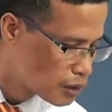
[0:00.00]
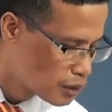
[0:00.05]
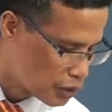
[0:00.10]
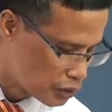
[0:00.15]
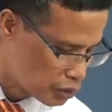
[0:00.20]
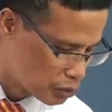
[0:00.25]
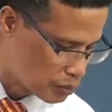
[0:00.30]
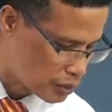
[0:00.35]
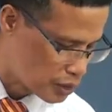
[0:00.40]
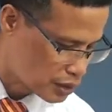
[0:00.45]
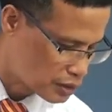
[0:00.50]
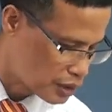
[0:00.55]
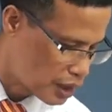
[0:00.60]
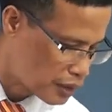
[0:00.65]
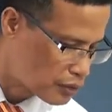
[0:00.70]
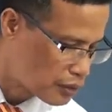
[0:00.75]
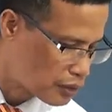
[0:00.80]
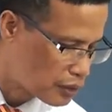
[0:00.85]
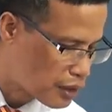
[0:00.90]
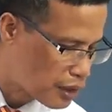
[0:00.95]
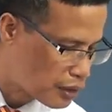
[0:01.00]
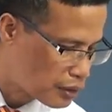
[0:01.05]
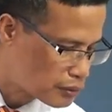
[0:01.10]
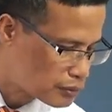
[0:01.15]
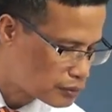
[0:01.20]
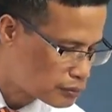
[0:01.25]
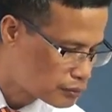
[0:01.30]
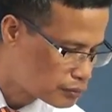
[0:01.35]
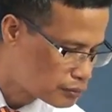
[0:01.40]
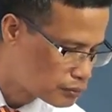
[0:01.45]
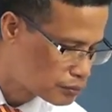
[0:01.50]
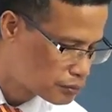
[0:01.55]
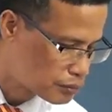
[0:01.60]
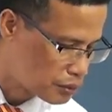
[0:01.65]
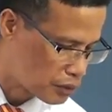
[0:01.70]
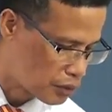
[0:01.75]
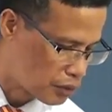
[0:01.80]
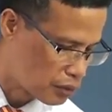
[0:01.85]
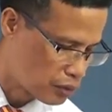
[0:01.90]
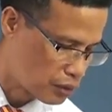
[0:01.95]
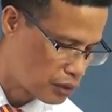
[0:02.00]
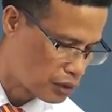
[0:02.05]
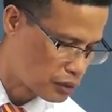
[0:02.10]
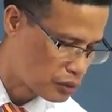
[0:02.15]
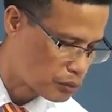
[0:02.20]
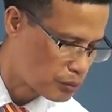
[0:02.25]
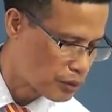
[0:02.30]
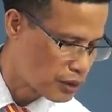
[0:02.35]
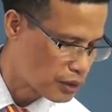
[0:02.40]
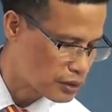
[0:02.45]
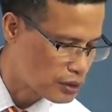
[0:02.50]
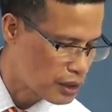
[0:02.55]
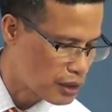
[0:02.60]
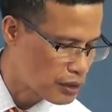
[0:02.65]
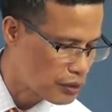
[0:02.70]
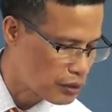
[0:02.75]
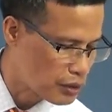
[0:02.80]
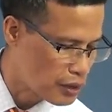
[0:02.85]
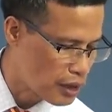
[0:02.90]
He to put a sario day, preocal, he to put a sario